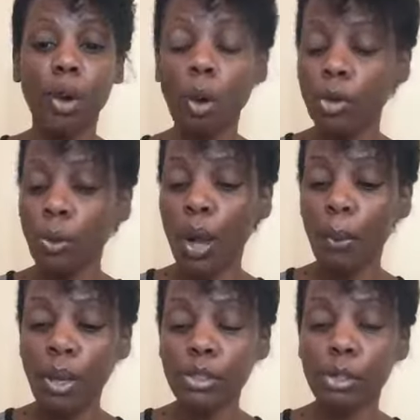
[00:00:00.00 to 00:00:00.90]
or oh, do I
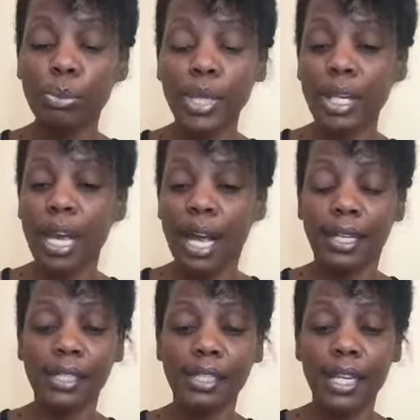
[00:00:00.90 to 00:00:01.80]
want to be?
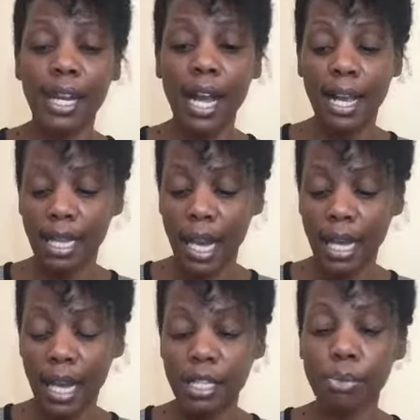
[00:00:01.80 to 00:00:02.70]
Yesterday, I,
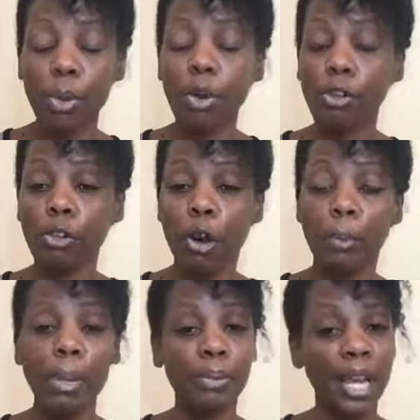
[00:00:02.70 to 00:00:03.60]
I, I spoke
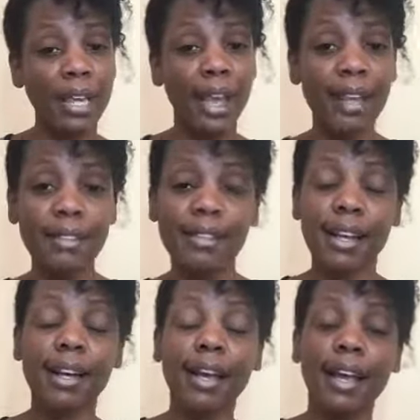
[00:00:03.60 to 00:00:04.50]
of, people like Esther